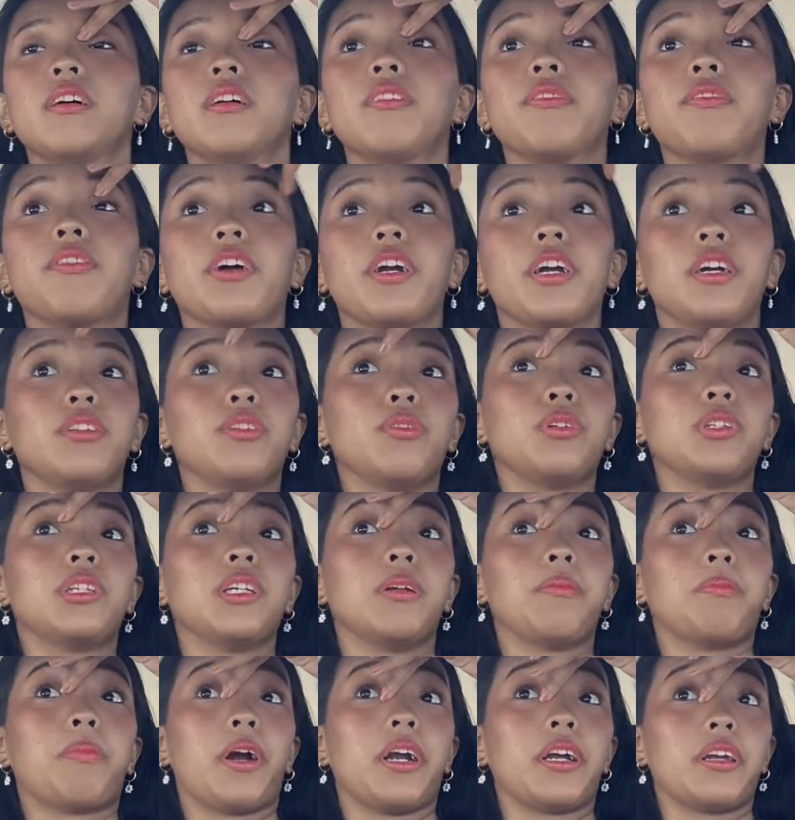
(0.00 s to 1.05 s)
a nose
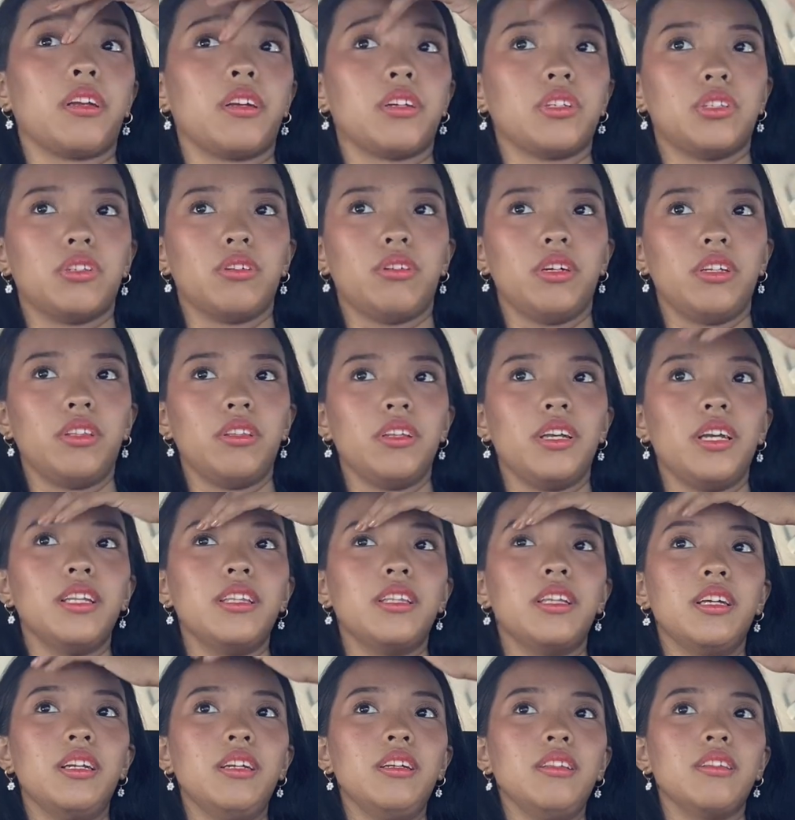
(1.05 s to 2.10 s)
in parking. So it
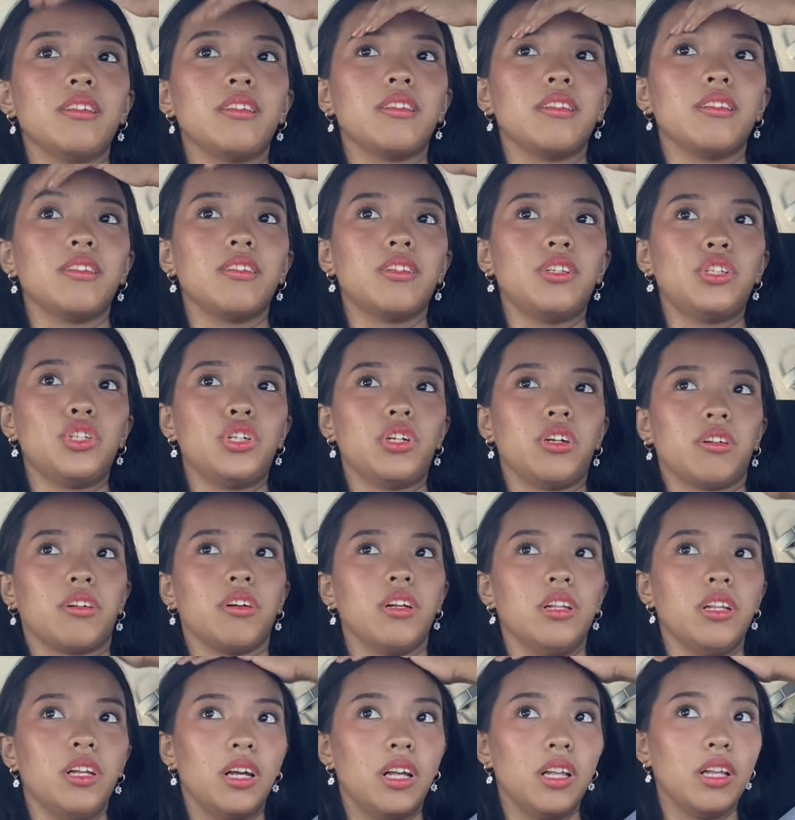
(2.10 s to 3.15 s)
didn't
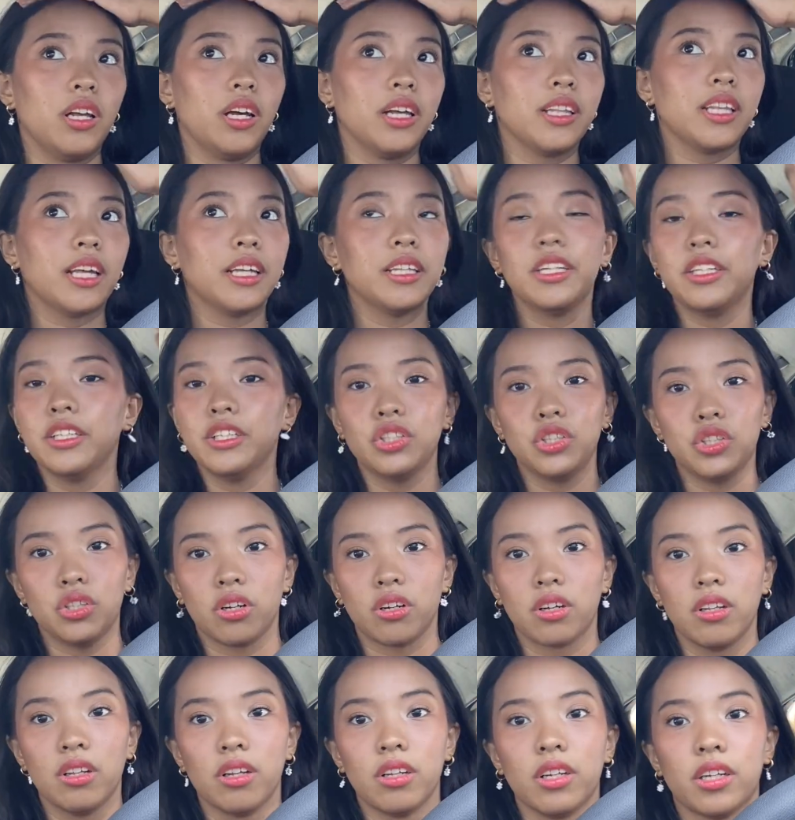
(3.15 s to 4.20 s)
struggle a lot. I didn't
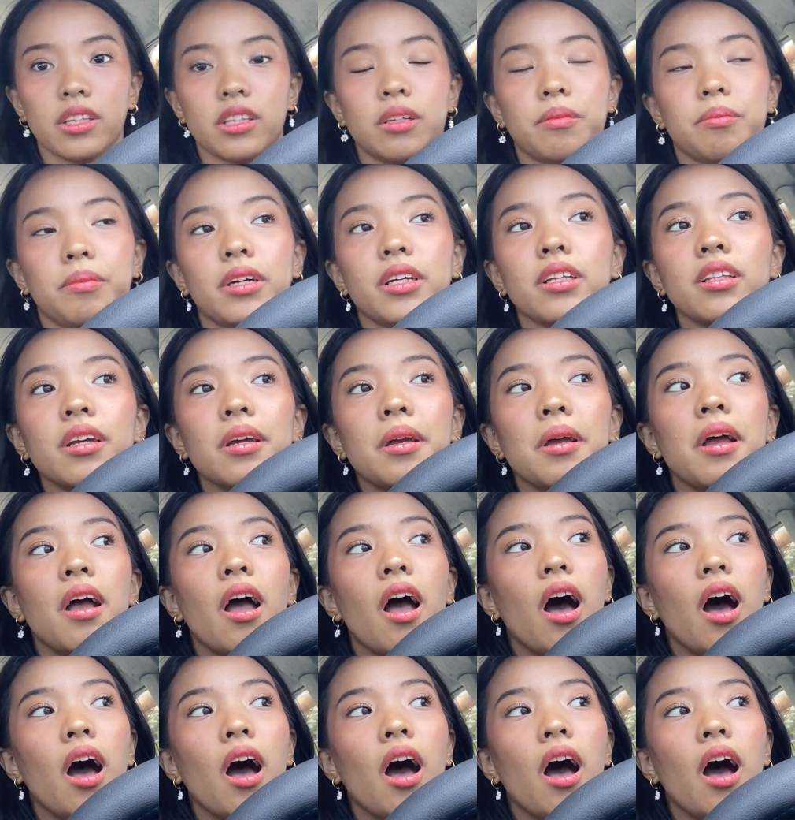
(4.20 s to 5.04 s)
struggle a lot naman.